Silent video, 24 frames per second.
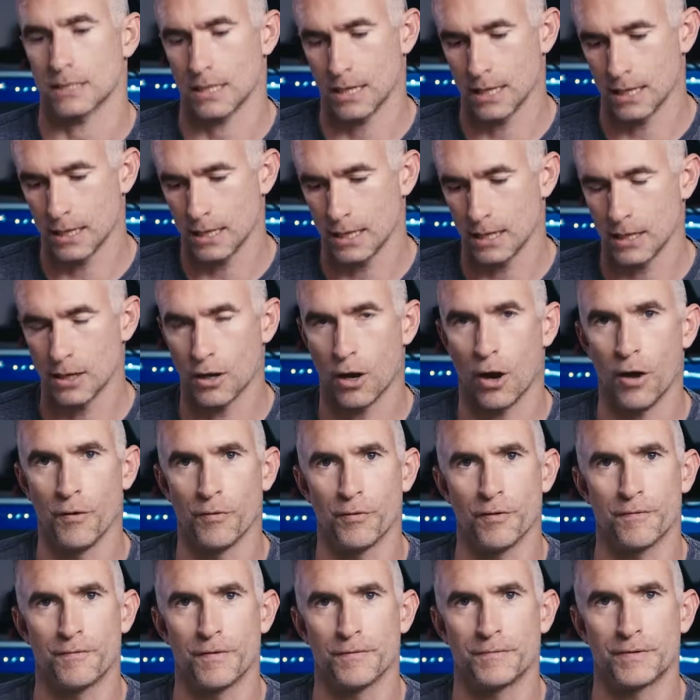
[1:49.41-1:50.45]

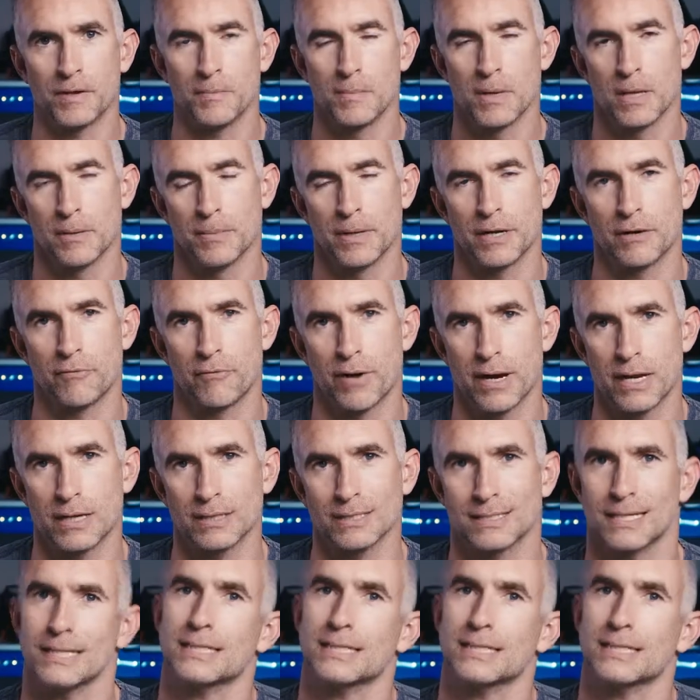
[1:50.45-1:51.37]
on the 15mm rails.